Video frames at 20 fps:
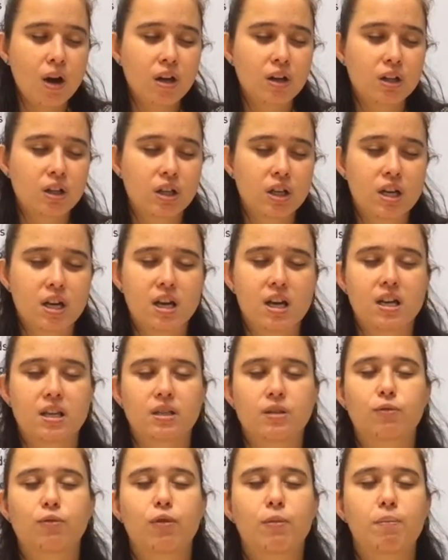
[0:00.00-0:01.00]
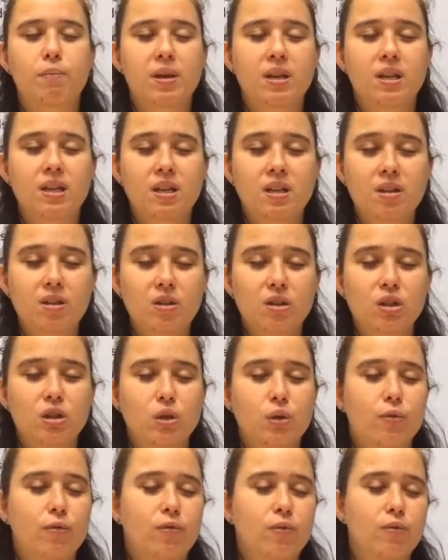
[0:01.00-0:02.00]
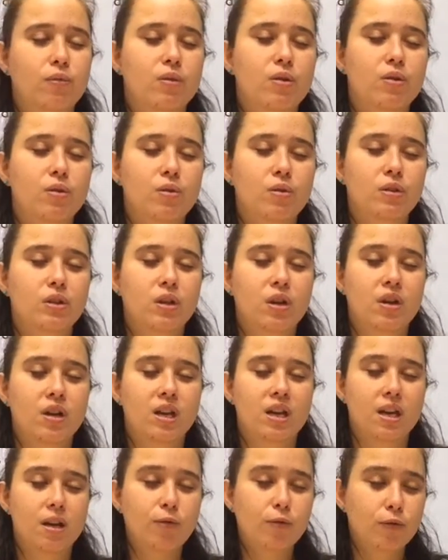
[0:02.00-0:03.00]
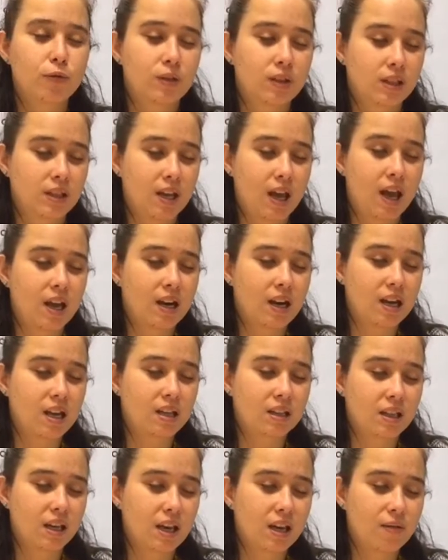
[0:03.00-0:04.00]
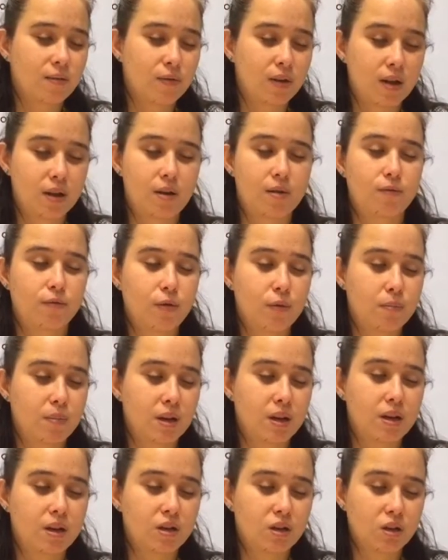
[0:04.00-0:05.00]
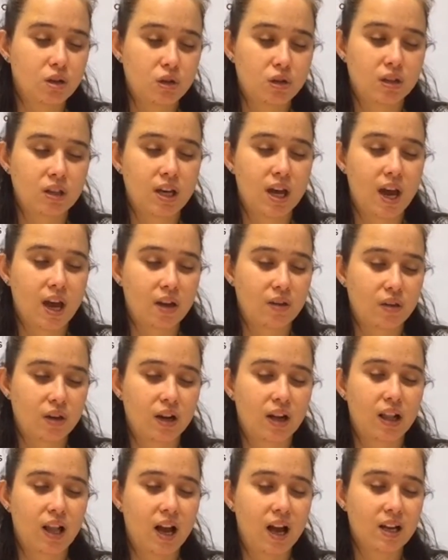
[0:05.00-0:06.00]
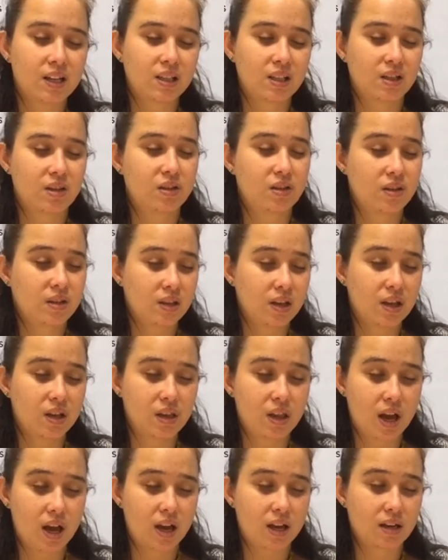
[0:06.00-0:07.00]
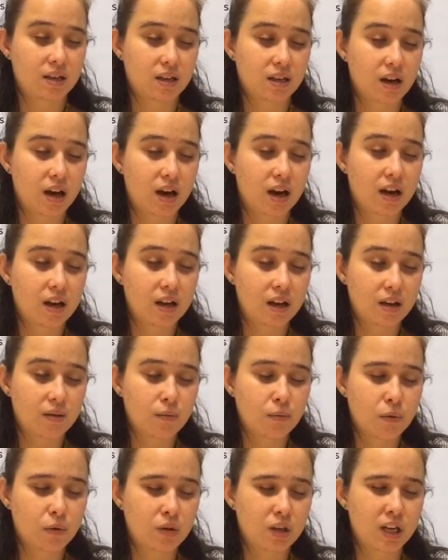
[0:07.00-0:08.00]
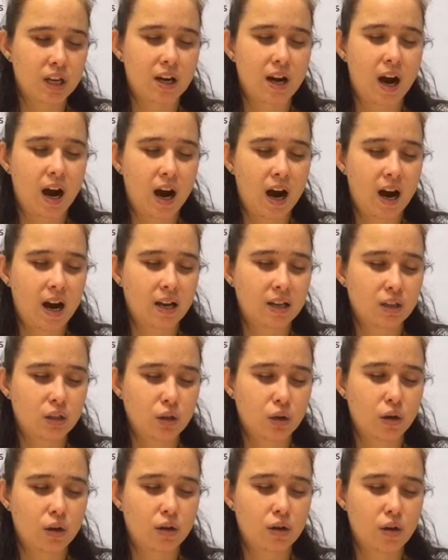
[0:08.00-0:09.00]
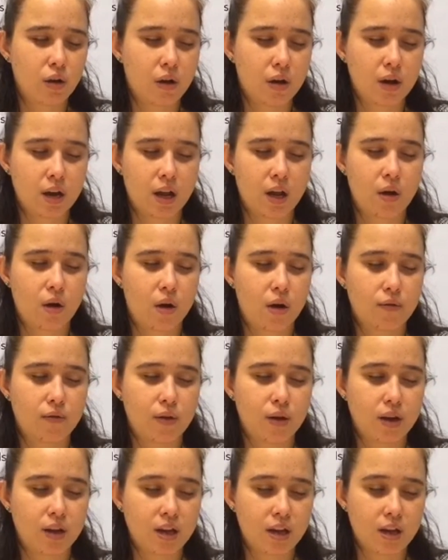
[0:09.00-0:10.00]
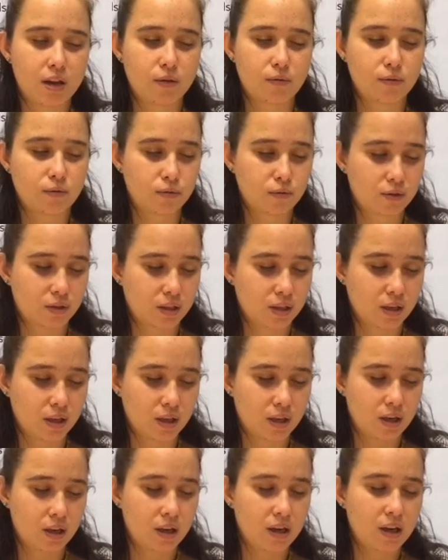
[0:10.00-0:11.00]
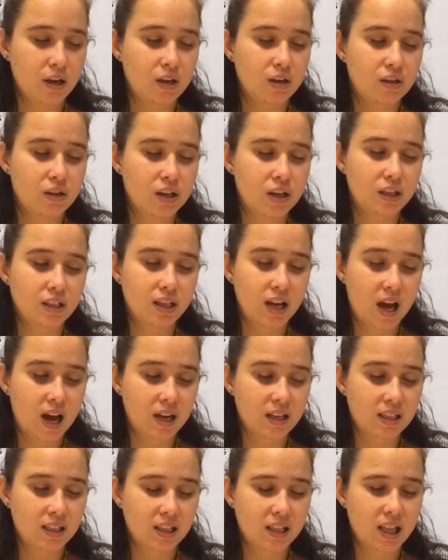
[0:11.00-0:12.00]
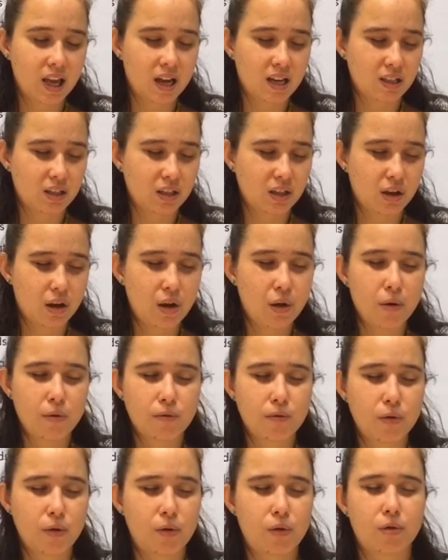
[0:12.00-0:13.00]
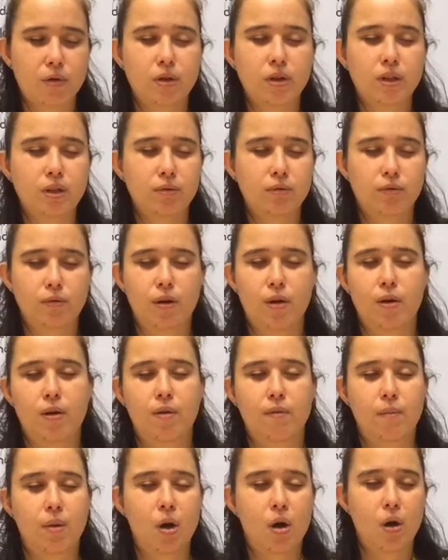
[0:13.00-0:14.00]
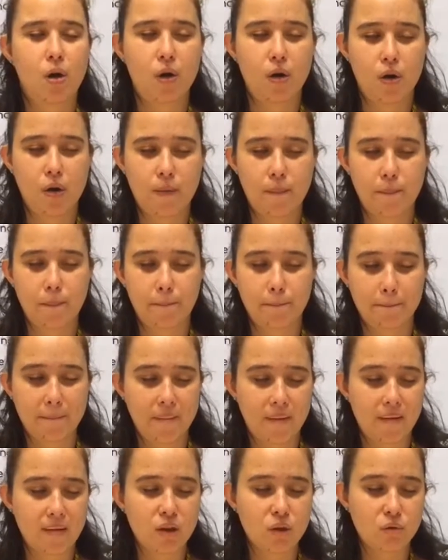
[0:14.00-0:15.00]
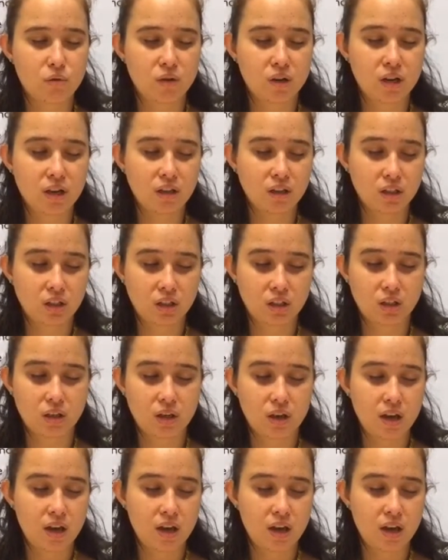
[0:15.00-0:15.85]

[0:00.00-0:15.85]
She is forbidden to use her gifts and is even forbidden to take the classes that would enhance her learning of her gift. This isolates her, of course, from her unit,